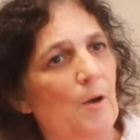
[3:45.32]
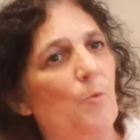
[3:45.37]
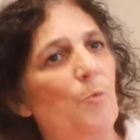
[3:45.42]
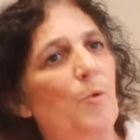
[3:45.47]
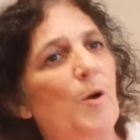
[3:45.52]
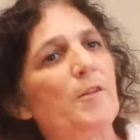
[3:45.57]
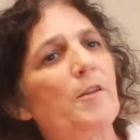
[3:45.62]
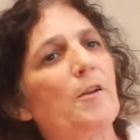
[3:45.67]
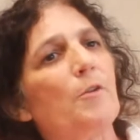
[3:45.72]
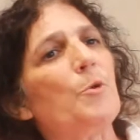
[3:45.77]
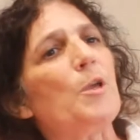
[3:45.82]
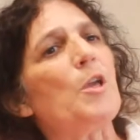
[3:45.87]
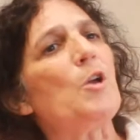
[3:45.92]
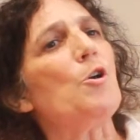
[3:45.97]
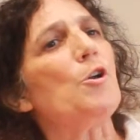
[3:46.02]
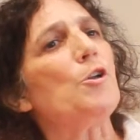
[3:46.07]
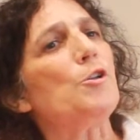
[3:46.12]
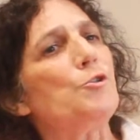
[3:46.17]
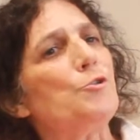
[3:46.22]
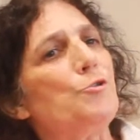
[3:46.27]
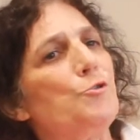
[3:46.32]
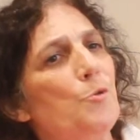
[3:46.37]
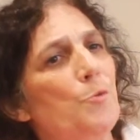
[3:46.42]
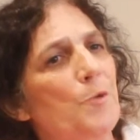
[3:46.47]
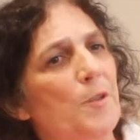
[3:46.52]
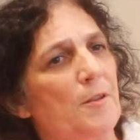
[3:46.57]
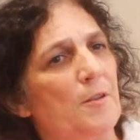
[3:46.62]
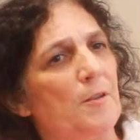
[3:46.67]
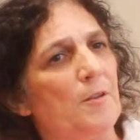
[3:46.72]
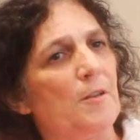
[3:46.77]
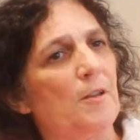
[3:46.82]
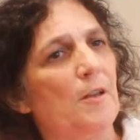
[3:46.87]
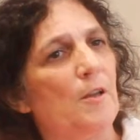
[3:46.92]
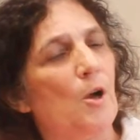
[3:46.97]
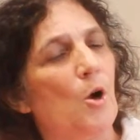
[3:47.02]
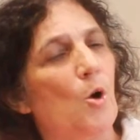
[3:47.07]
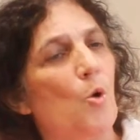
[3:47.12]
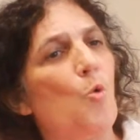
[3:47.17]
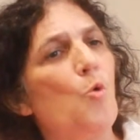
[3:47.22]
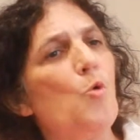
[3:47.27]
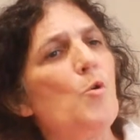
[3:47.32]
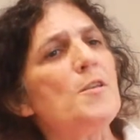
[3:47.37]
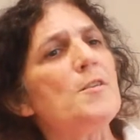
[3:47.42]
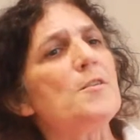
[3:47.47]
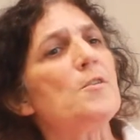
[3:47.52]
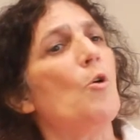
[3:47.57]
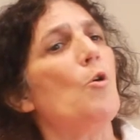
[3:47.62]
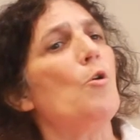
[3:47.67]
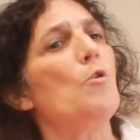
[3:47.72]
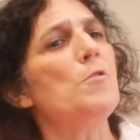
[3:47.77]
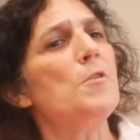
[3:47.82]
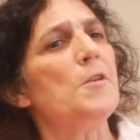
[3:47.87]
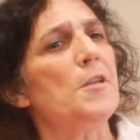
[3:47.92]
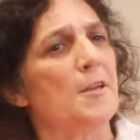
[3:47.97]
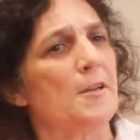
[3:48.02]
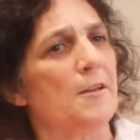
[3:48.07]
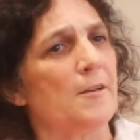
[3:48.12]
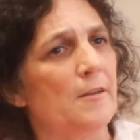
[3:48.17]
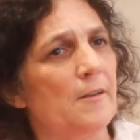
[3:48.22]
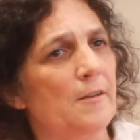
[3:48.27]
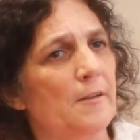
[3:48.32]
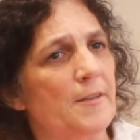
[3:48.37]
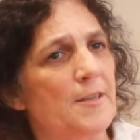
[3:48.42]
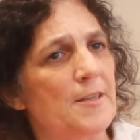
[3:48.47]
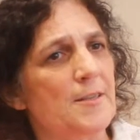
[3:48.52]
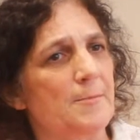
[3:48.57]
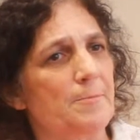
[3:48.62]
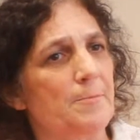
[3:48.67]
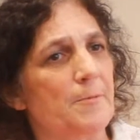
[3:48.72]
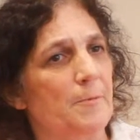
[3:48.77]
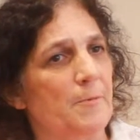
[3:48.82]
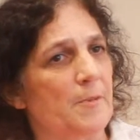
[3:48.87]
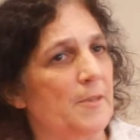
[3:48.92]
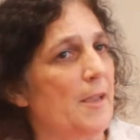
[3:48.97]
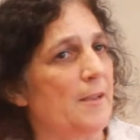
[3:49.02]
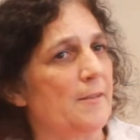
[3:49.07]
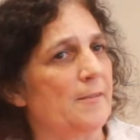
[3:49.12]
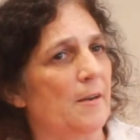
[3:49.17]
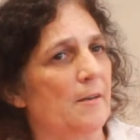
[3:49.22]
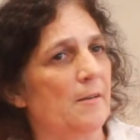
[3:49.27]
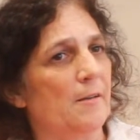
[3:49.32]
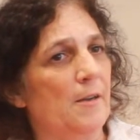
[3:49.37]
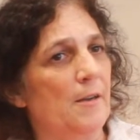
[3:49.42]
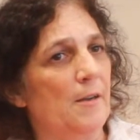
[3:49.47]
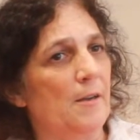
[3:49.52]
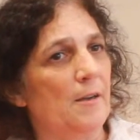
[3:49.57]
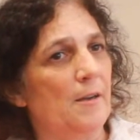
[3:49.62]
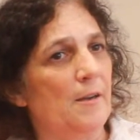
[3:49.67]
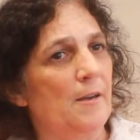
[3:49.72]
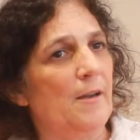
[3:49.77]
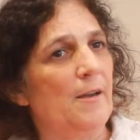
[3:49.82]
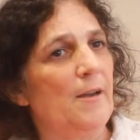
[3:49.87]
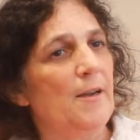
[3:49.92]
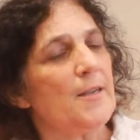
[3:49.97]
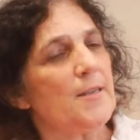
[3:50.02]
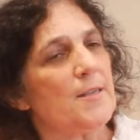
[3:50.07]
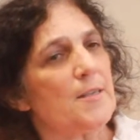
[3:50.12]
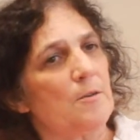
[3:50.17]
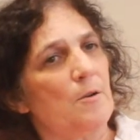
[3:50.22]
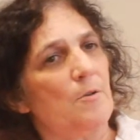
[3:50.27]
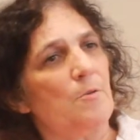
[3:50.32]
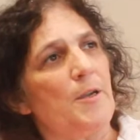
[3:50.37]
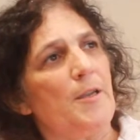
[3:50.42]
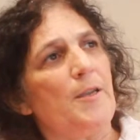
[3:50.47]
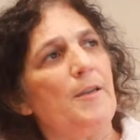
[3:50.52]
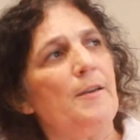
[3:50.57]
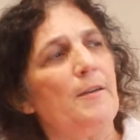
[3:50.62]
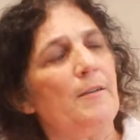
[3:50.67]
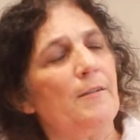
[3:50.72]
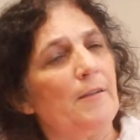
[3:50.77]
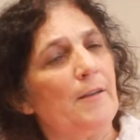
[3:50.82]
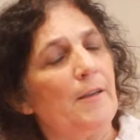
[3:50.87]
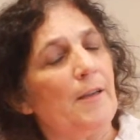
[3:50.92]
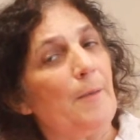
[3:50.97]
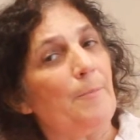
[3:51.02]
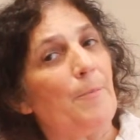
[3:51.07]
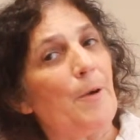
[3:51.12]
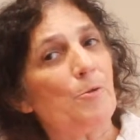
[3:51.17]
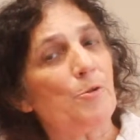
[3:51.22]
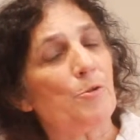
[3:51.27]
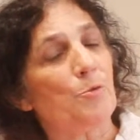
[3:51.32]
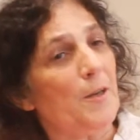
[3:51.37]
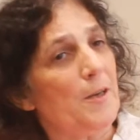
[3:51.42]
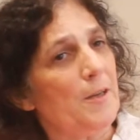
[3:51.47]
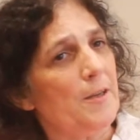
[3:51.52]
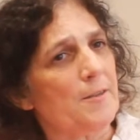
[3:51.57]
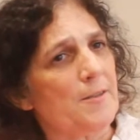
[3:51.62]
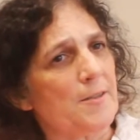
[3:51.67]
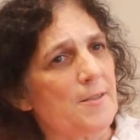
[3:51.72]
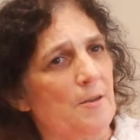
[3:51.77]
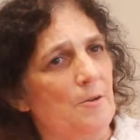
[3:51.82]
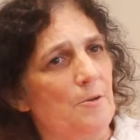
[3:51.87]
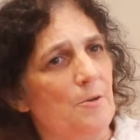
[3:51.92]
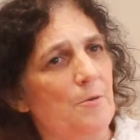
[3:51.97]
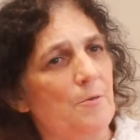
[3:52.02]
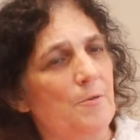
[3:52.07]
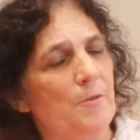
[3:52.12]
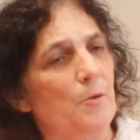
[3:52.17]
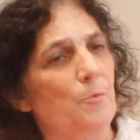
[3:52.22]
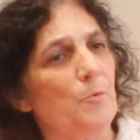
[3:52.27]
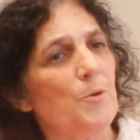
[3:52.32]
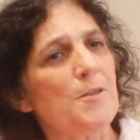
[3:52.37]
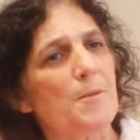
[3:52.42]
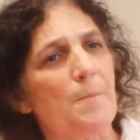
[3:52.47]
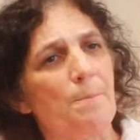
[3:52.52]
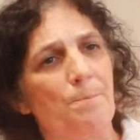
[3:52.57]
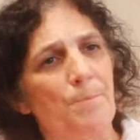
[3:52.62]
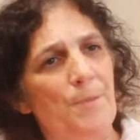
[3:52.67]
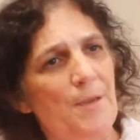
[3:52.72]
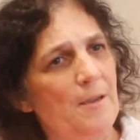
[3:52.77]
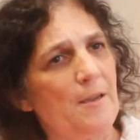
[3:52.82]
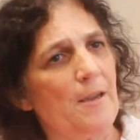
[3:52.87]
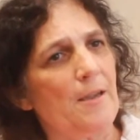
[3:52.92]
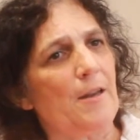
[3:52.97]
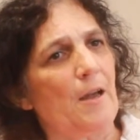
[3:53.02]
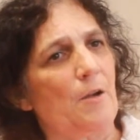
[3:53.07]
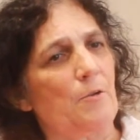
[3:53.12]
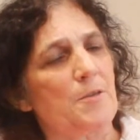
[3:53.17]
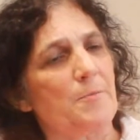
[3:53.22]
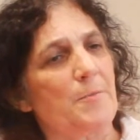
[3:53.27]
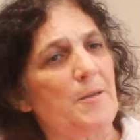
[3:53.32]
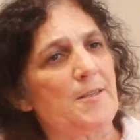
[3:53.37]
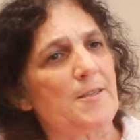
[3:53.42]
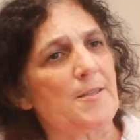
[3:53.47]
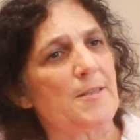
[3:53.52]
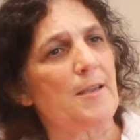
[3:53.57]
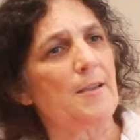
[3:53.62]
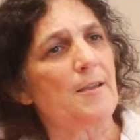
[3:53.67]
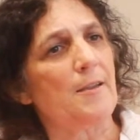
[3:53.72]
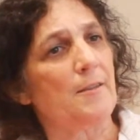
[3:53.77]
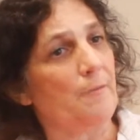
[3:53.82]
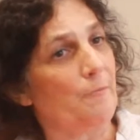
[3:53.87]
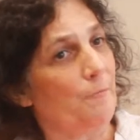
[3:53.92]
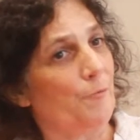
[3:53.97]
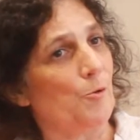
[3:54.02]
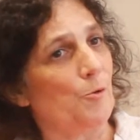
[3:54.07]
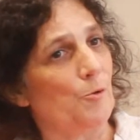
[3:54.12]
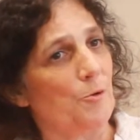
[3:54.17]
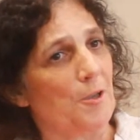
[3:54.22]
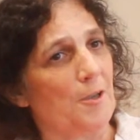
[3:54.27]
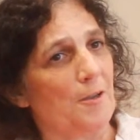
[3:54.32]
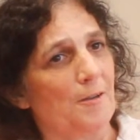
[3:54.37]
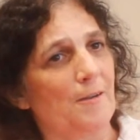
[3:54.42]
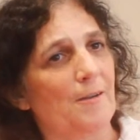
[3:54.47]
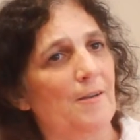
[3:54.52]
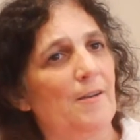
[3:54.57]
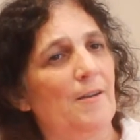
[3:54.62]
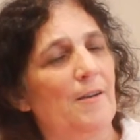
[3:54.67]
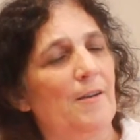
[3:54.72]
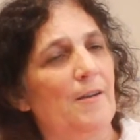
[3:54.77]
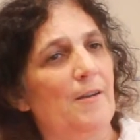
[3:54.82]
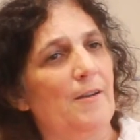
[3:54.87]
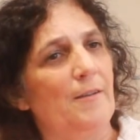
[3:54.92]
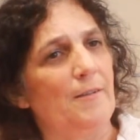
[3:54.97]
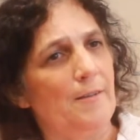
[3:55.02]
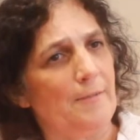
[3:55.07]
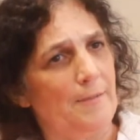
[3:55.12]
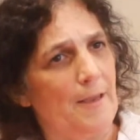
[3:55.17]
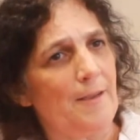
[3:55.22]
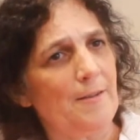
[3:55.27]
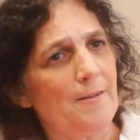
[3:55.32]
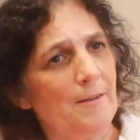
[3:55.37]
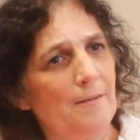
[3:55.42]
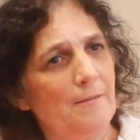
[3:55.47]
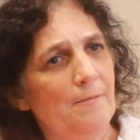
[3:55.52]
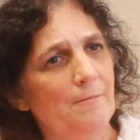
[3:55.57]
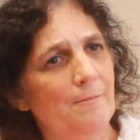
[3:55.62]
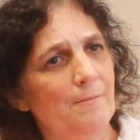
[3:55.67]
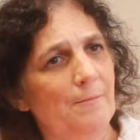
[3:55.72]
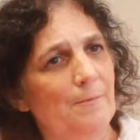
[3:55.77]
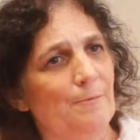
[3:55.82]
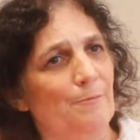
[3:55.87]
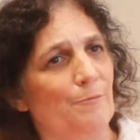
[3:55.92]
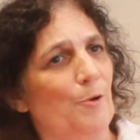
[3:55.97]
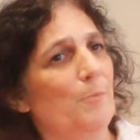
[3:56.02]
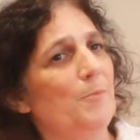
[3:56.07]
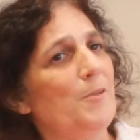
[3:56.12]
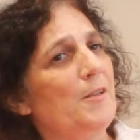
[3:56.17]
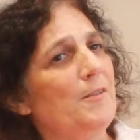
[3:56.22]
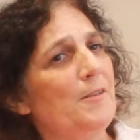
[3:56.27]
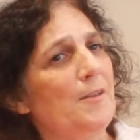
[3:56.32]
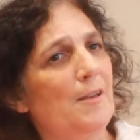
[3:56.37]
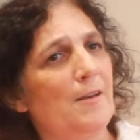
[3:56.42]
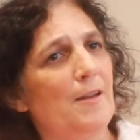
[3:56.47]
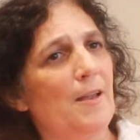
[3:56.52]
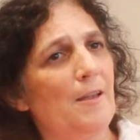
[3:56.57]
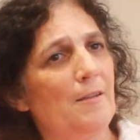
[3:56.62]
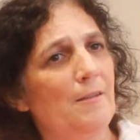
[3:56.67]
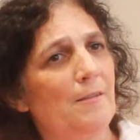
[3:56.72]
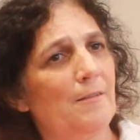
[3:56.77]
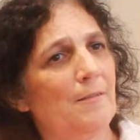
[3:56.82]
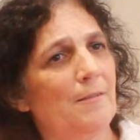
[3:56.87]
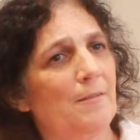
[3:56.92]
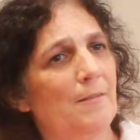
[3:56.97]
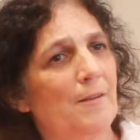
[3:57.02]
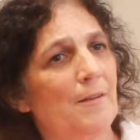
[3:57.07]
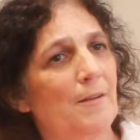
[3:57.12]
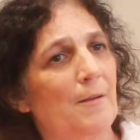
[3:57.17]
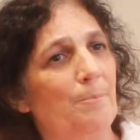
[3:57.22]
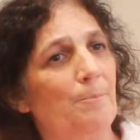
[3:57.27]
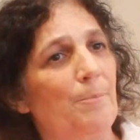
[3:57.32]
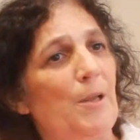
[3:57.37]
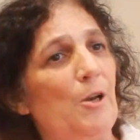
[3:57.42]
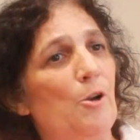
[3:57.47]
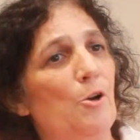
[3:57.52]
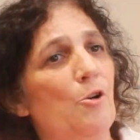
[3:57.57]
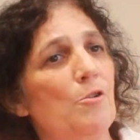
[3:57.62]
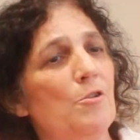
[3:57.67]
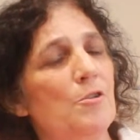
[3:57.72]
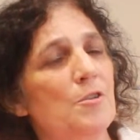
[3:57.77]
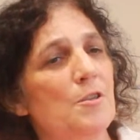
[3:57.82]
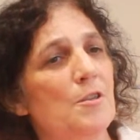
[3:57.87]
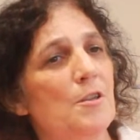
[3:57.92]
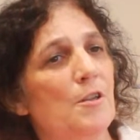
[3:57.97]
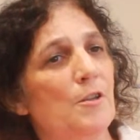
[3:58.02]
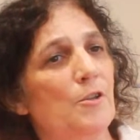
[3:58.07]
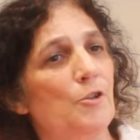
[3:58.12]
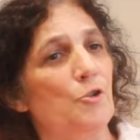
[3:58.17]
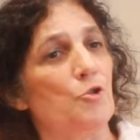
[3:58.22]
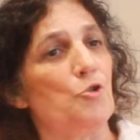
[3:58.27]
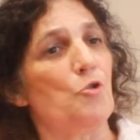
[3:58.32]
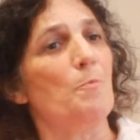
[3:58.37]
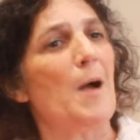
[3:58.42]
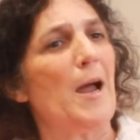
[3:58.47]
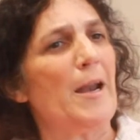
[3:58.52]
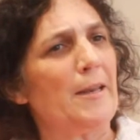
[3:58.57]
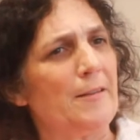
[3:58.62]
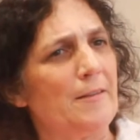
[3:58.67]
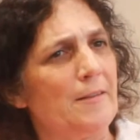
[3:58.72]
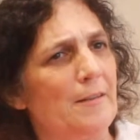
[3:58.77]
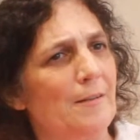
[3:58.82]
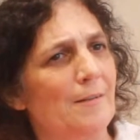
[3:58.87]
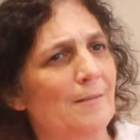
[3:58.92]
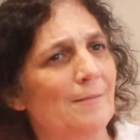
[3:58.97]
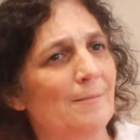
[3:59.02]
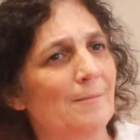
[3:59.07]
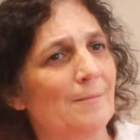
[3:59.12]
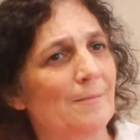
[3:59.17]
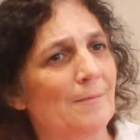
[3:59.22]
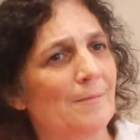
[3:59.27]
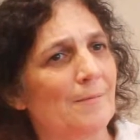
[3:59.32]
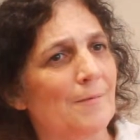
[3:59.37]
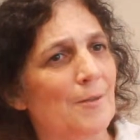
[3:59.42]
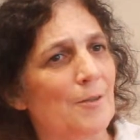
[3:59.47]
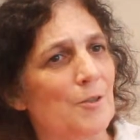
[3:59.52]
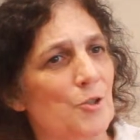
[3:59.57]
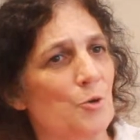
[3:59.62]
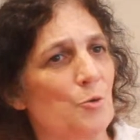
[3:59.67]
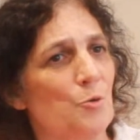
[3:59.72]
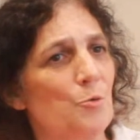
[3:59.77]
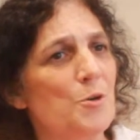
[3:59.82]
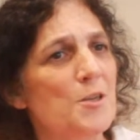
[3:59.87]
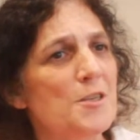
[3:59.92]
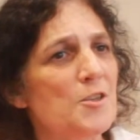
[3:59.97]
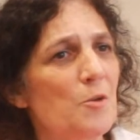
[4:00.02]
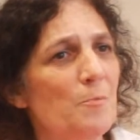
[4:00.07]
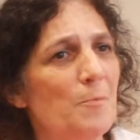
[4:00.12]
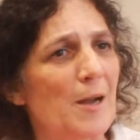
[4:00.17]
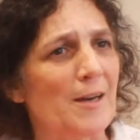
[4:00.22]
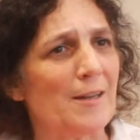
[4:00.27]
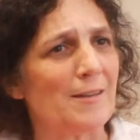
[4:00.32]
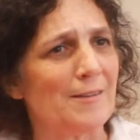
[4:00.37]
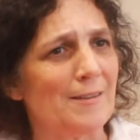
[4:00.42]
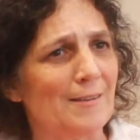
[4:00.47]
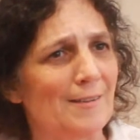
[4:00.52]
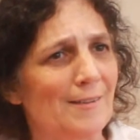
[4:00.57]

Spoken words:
What are we going to do with it? Who is owning this data? So in about 20 years ago, there was a big announcement saying the following: the data from the DNA belongs to humanity. So who is humanity?